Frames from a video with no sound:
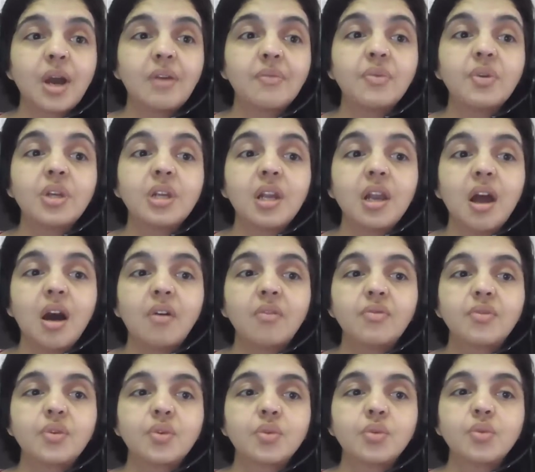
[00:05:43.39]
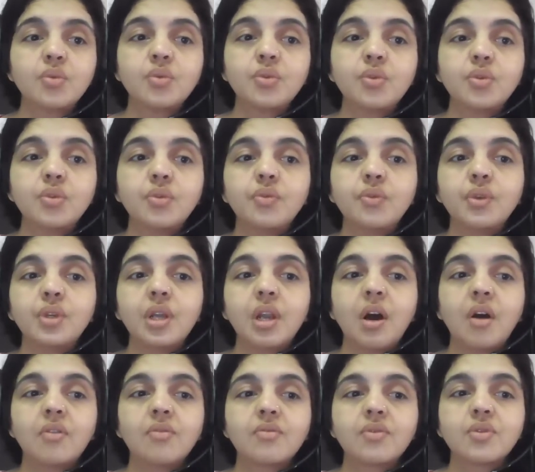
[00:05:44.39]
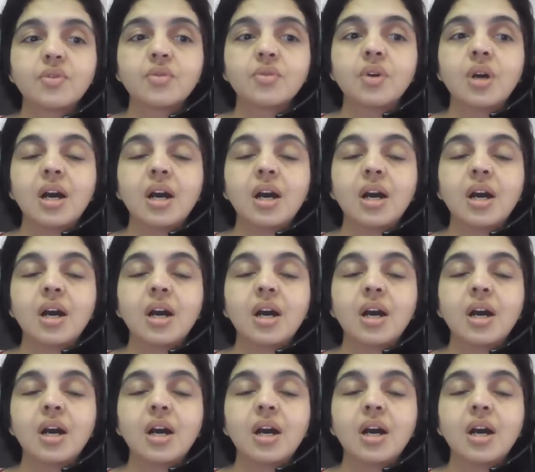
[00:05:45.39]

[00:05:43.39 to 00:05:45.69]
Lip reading: I would love to, you would love to,